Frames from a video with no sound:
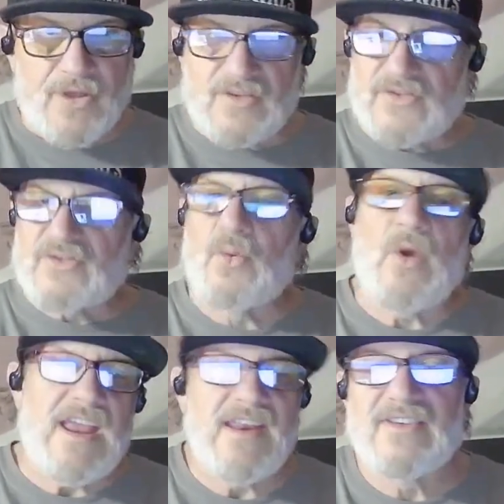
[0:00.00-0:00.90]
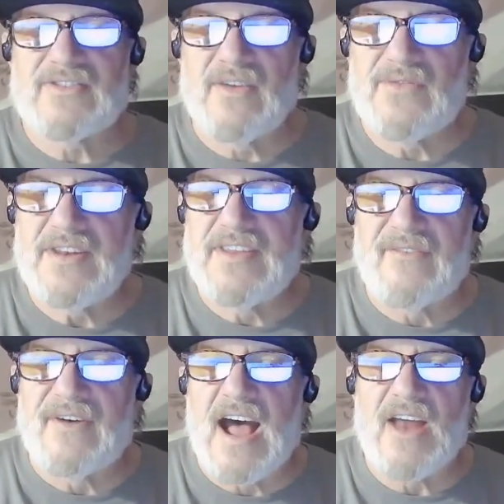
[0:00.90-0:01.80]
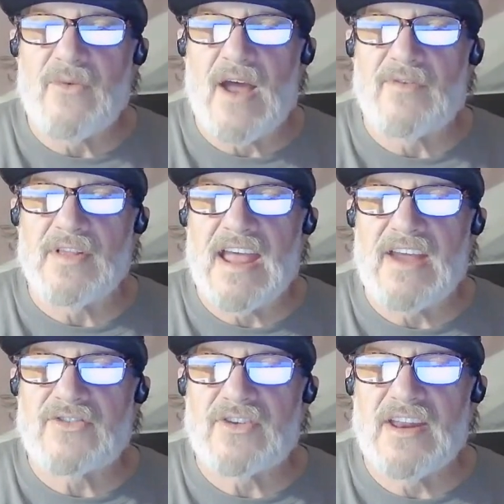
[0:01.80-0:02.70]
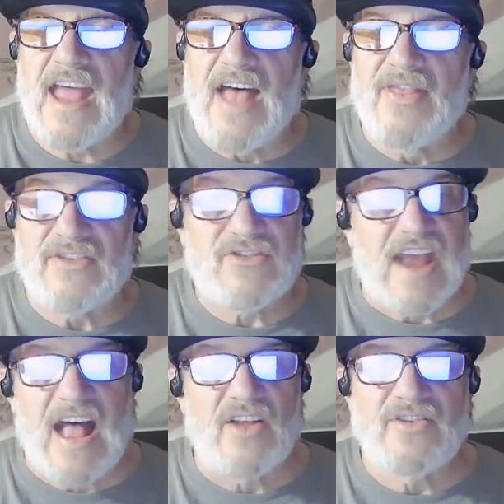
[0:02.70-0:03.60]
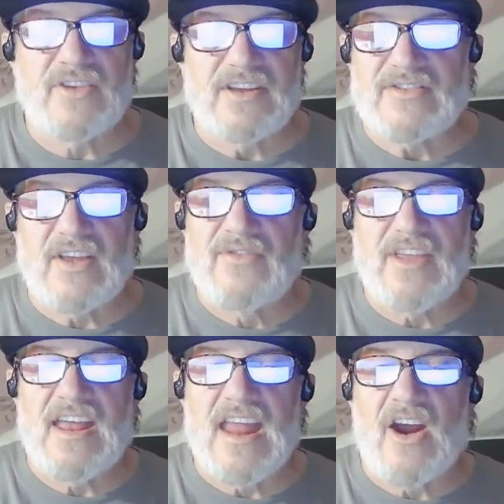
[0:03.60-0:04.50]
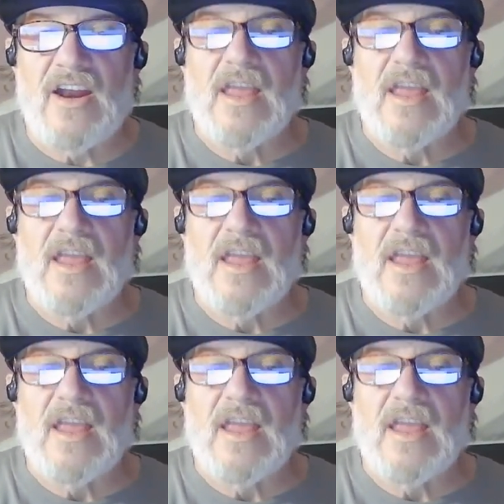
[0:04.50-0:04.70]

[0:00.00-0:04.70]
the sweetness of the divine revelation and the challenges of the inherent,